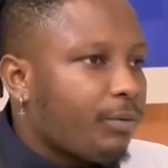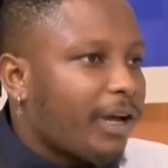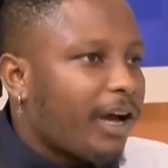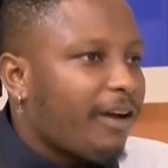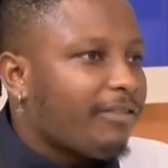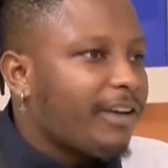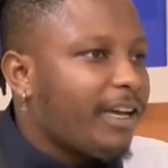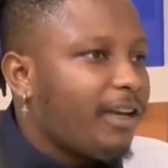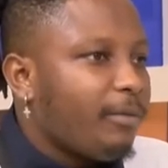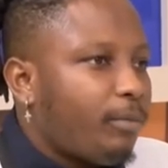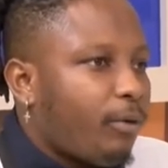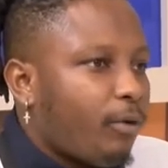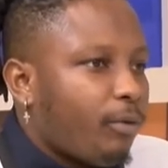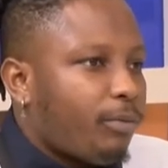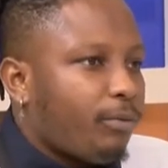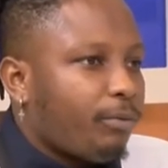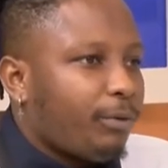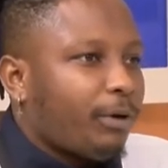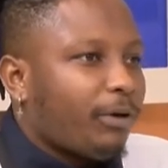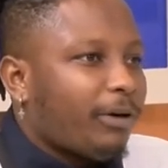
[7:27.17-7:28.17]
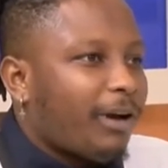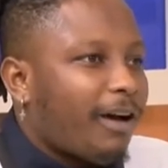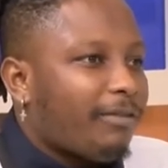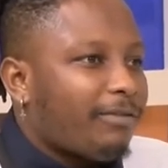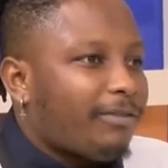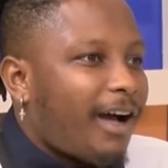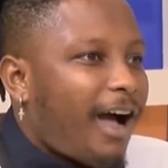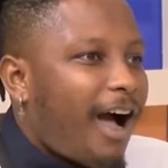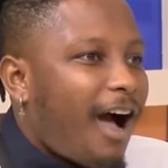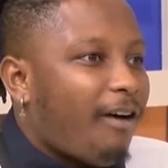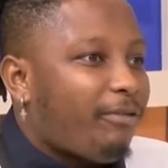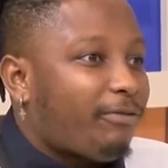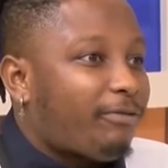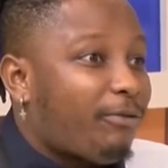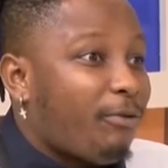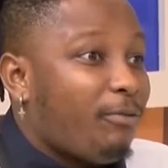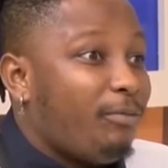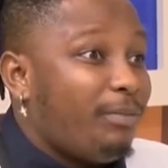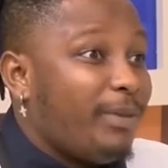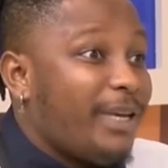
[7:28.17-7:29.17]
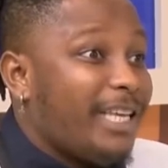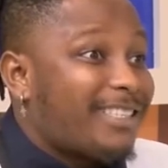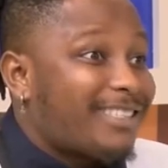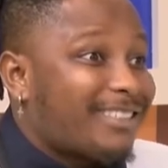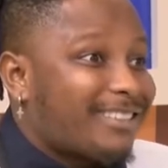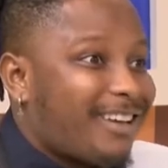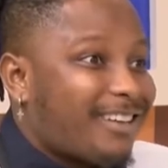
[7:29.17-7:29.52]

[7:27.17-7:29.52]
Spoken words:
we have hip-hop, we don't have Afrobeat.